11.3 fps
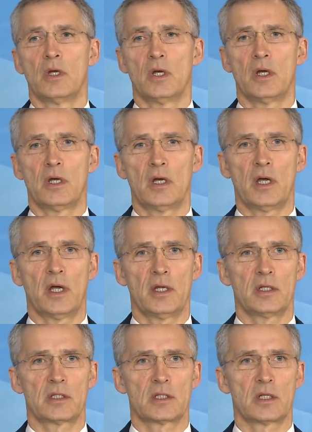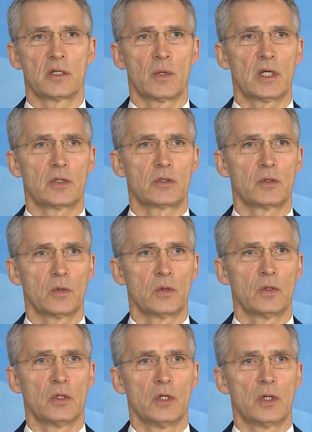and it's a way
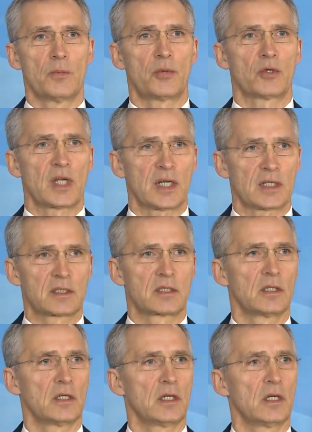to protect